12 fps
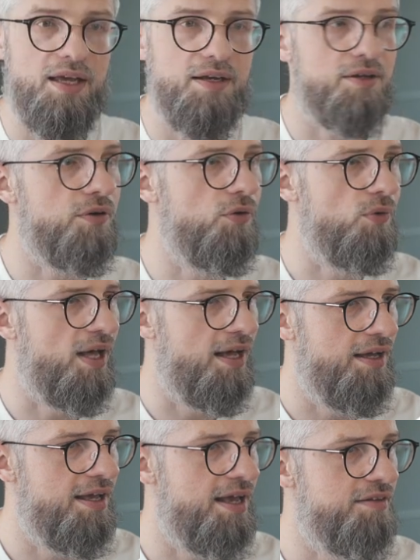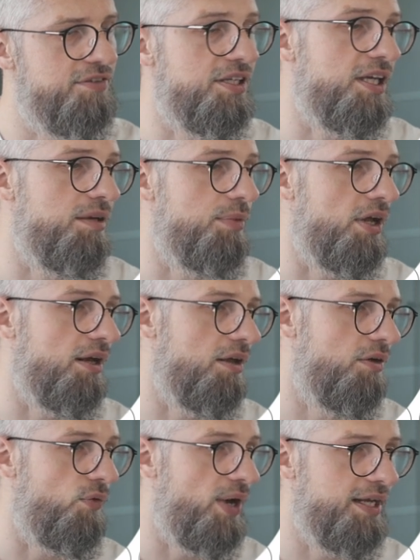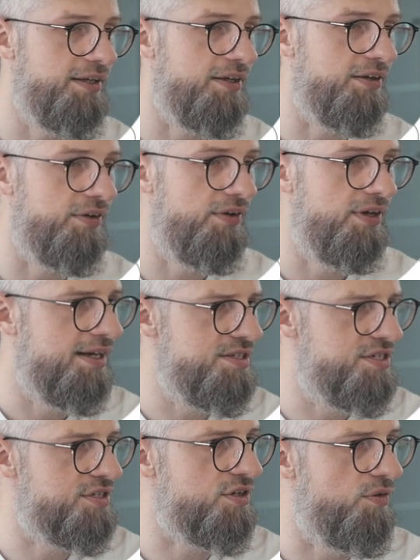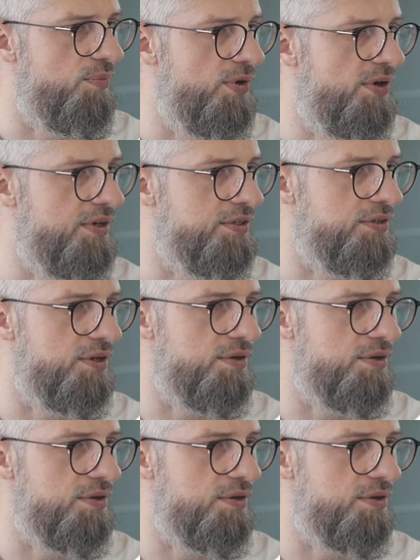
And cool, I have the email right here. Let's just compare it, you